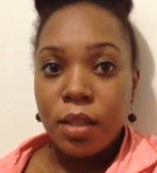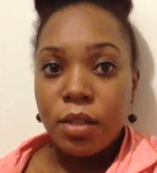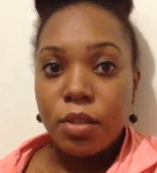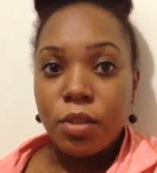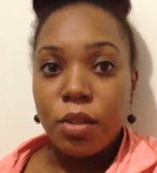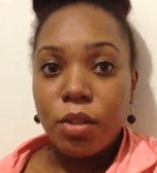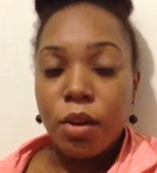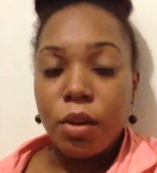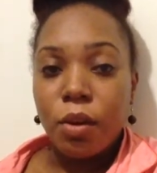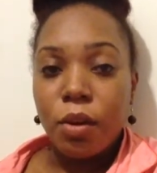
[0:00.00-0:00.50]

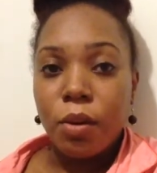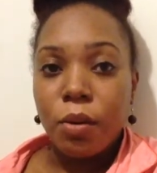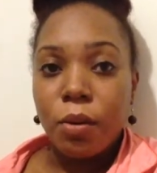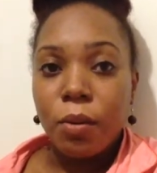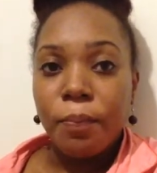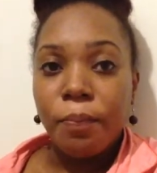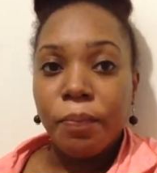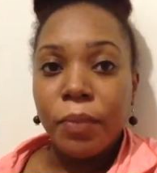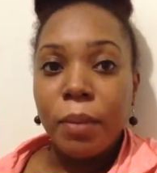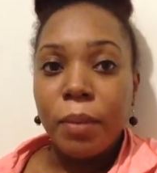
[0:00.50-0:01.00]

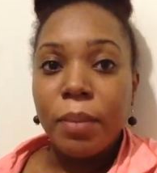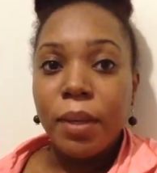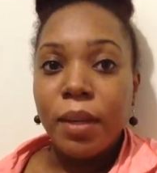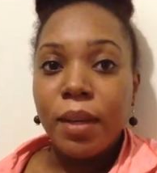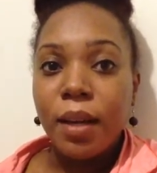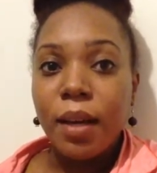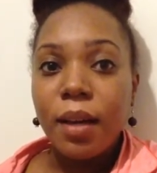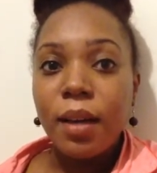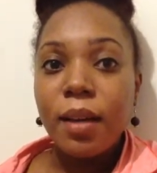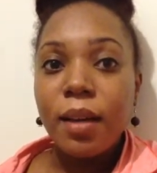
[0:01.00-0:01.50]
So,
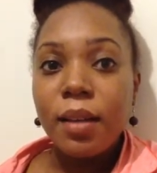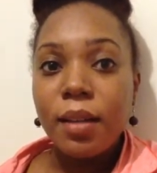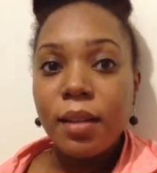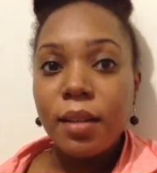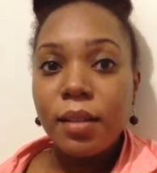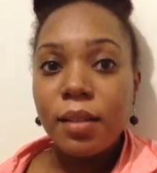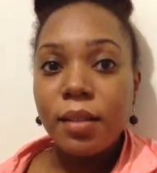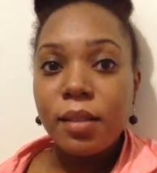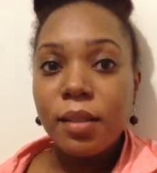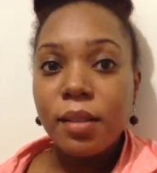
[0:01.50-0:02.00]

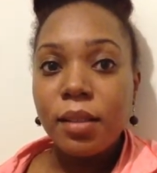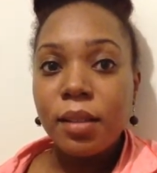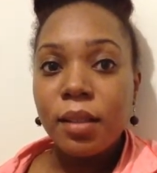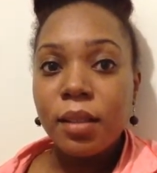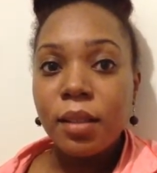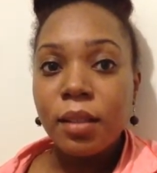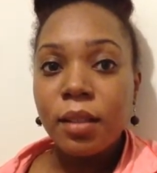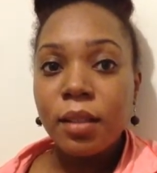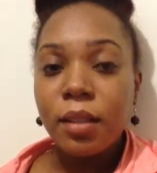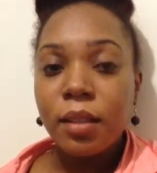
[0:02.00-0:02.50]
because
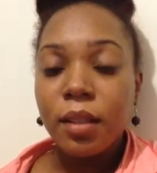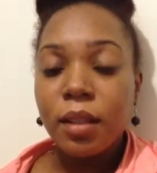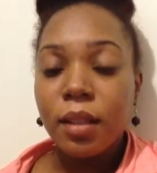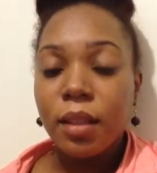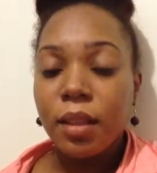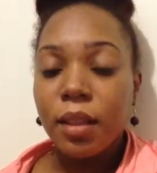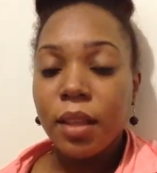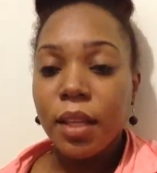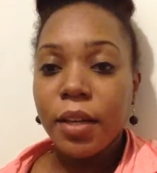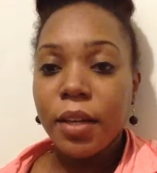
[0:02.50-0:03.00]

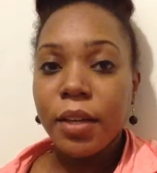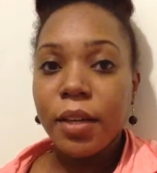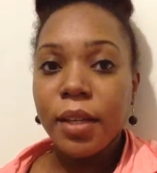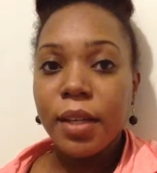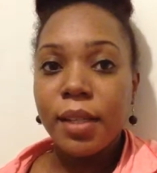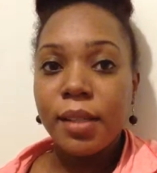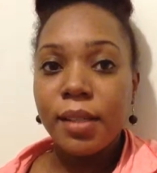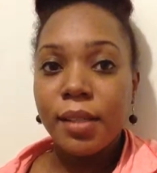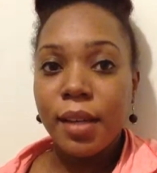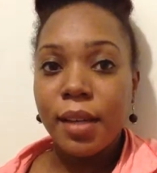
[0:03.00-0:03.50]
there
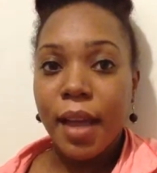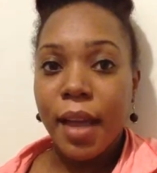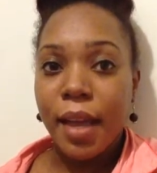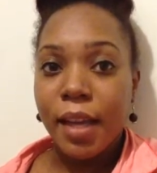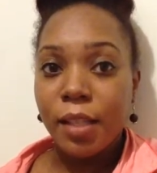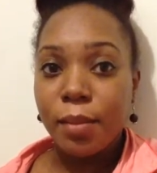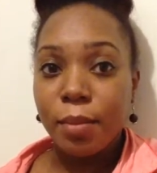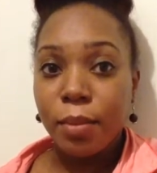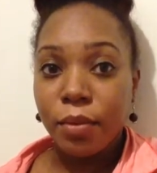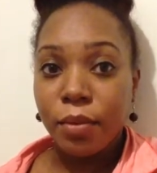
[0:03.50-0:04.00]
is an
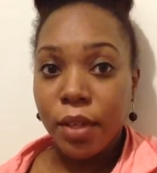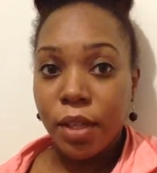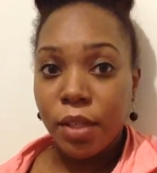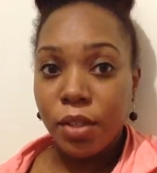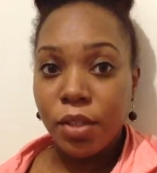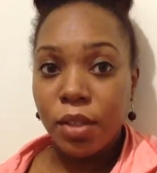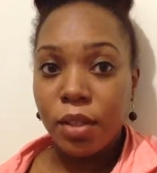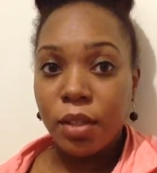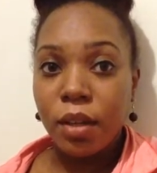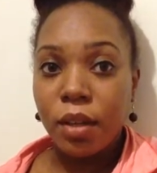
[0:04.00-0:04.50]

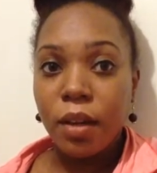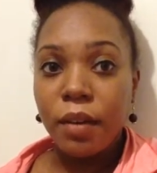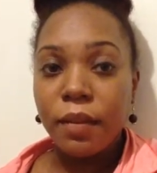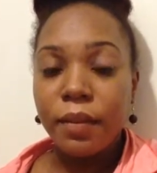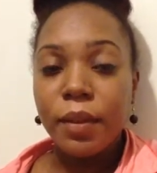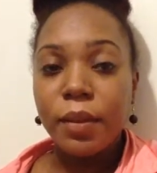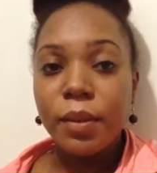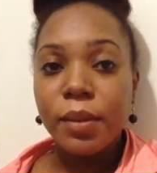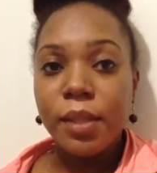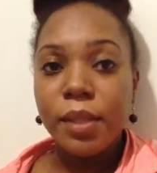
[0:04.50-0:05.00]
aspiration of
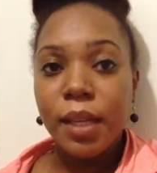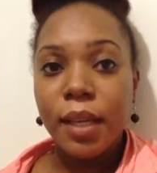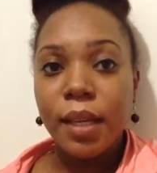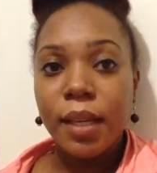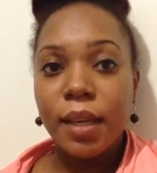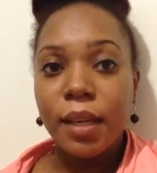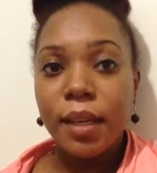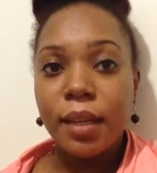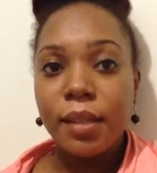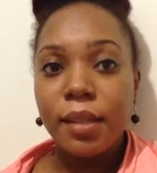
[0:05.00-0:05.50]
those
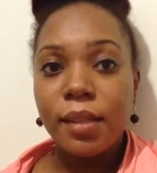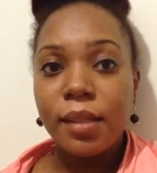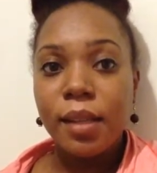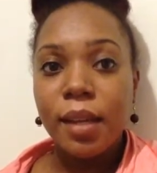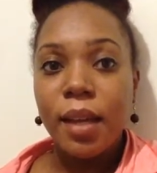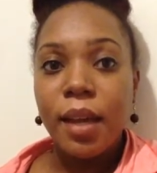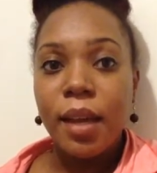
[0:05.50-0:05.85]
eggs,